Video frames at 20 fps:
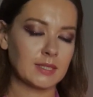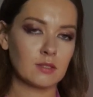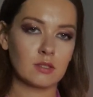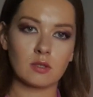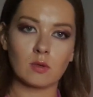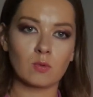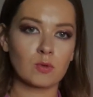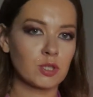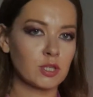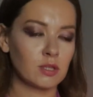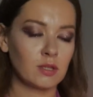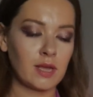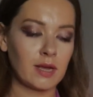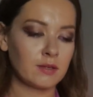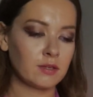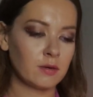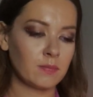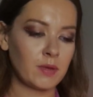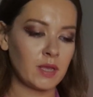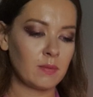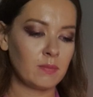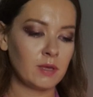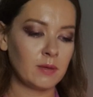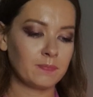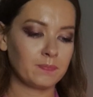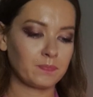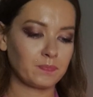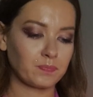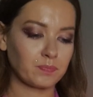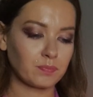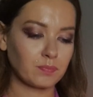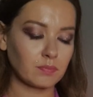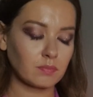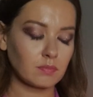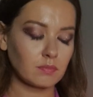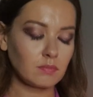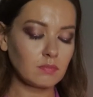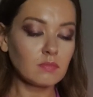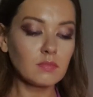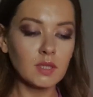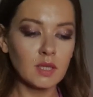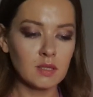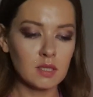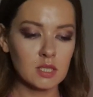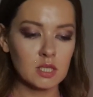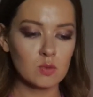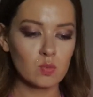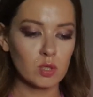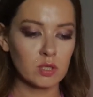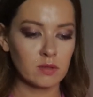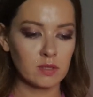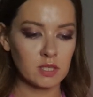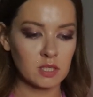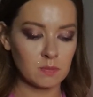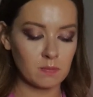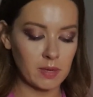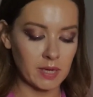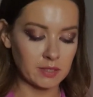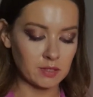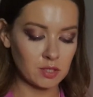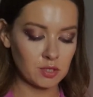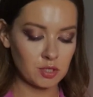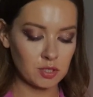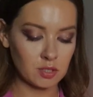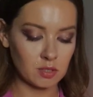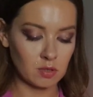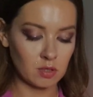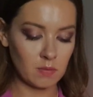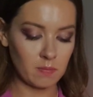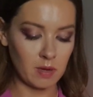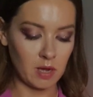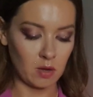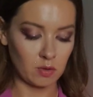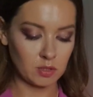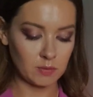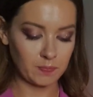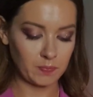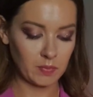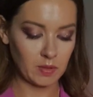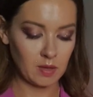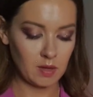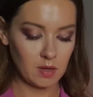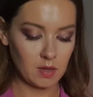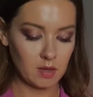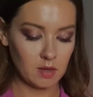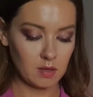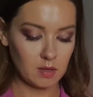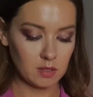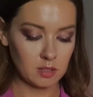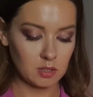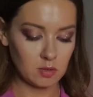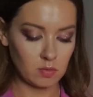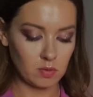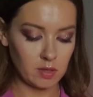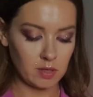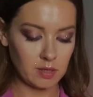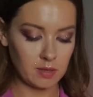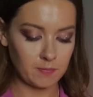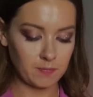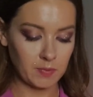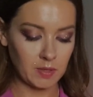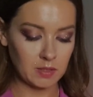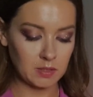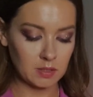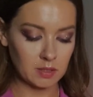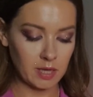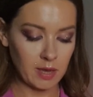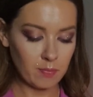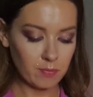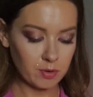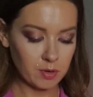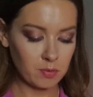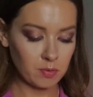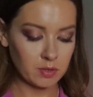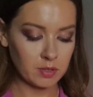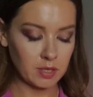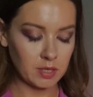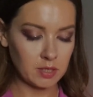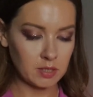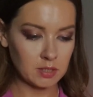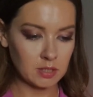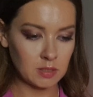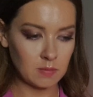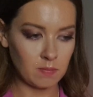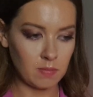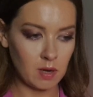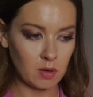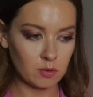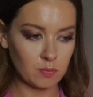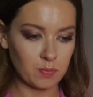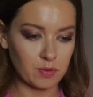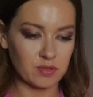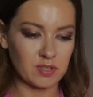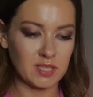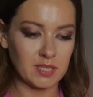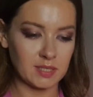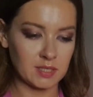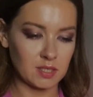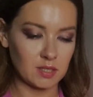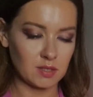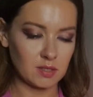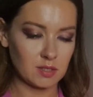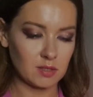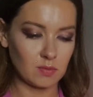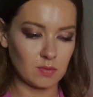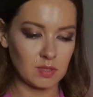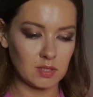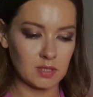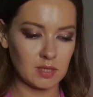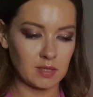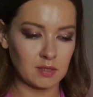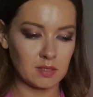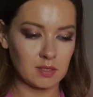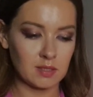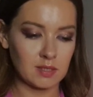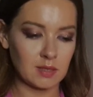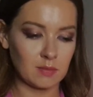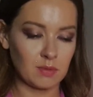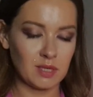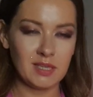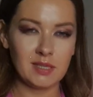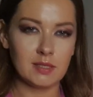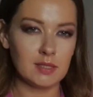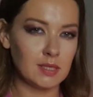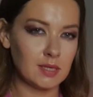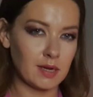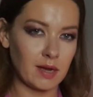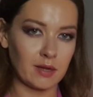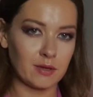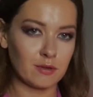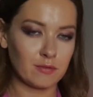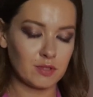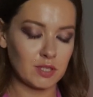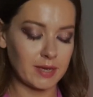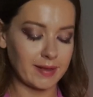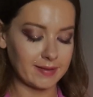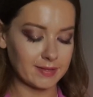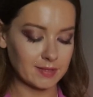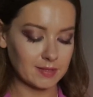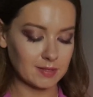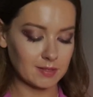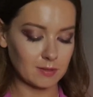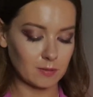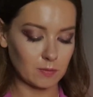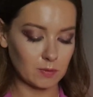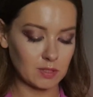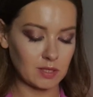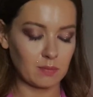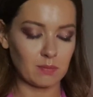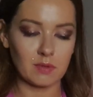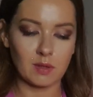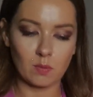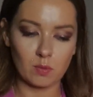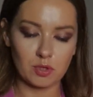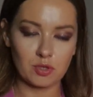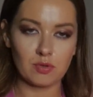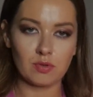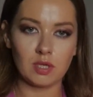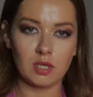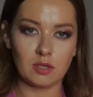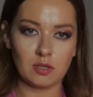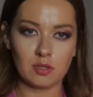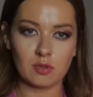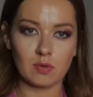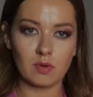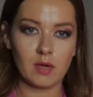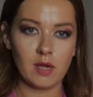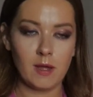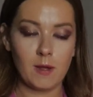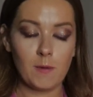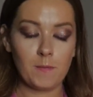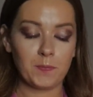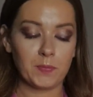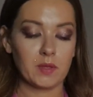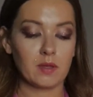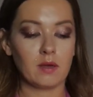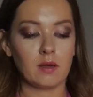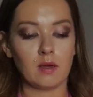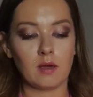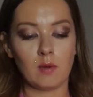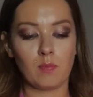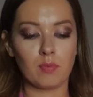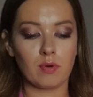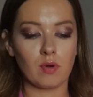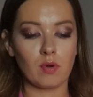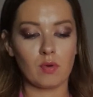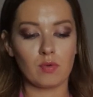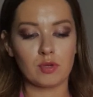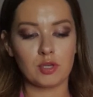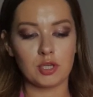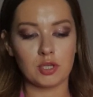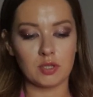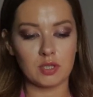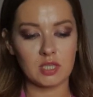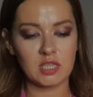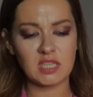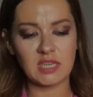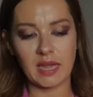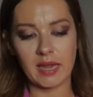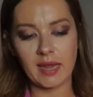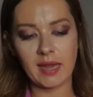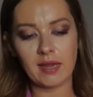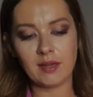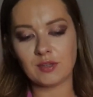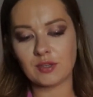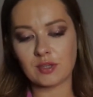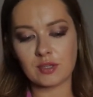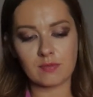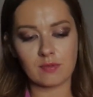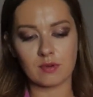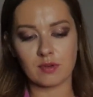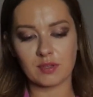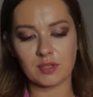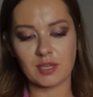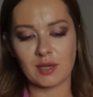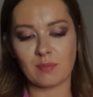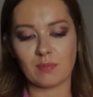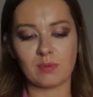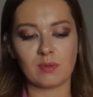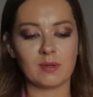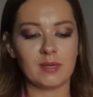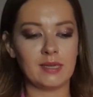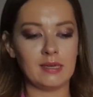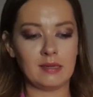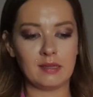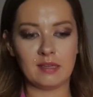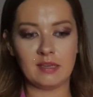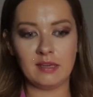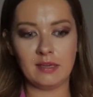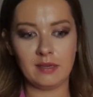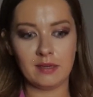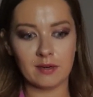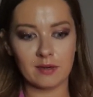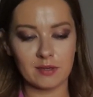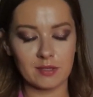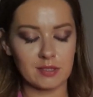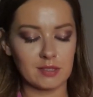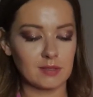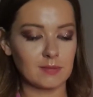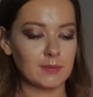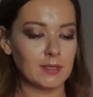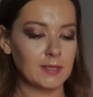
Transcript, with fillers: social ladder maybe. This is what this message is all about. So, and Capricorn is about persistence, so it's not some easy kind of task, so something which you need to approach in stages, for example, in years.